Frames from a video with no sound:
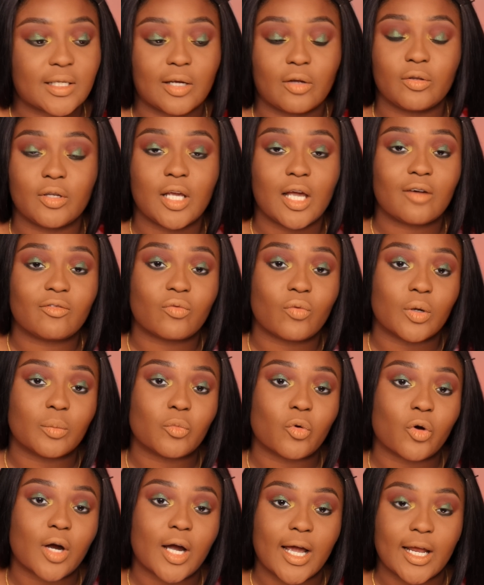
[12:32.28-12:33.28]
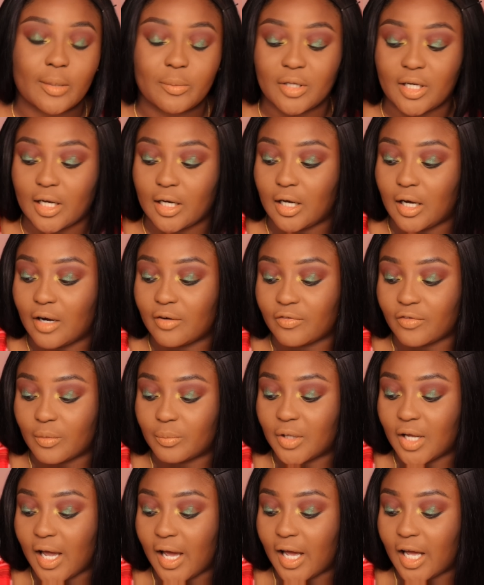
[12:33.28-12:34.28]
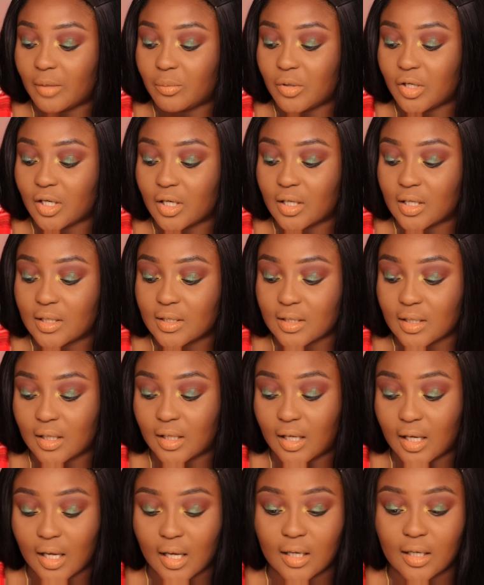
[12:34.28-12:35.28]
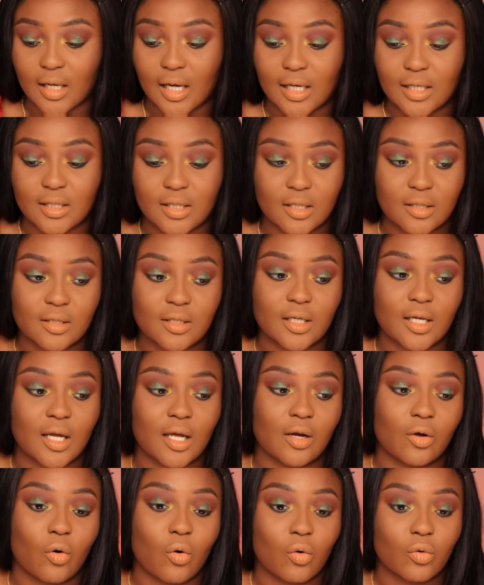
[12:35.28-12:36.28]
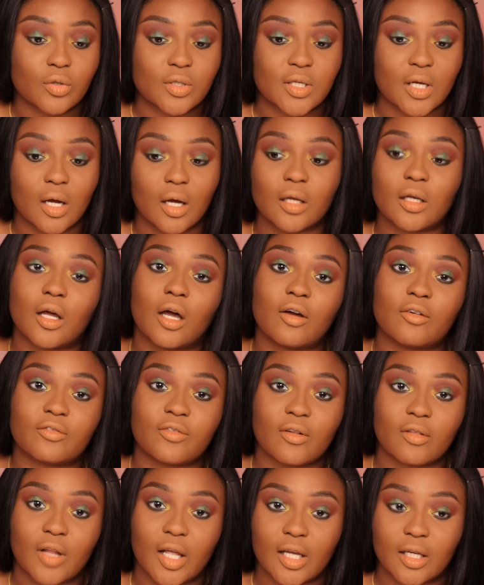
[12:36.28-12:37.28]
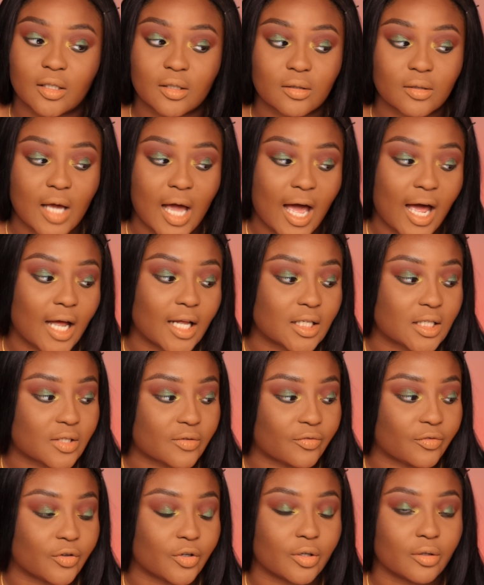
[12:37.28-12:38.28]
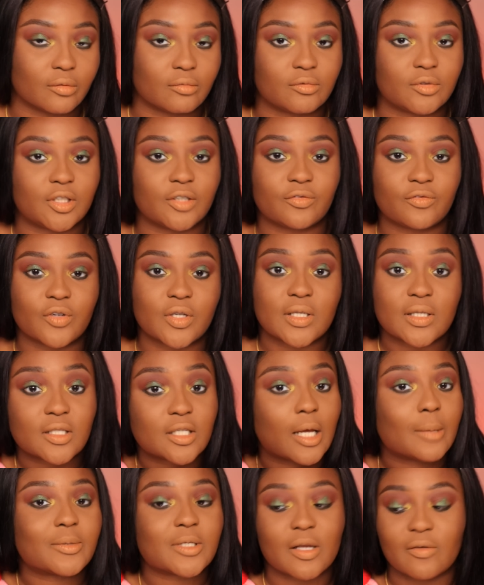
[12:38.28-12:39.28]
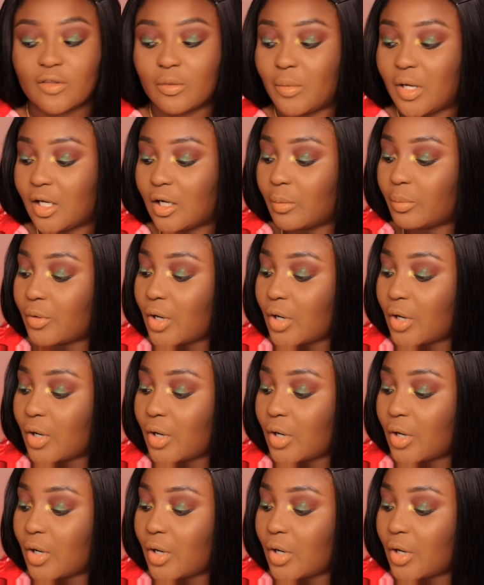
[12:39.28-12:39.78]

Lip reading: I only have one more item that I got from the ad because again, I didn't get a whole ton of like ads for different steps of the makeup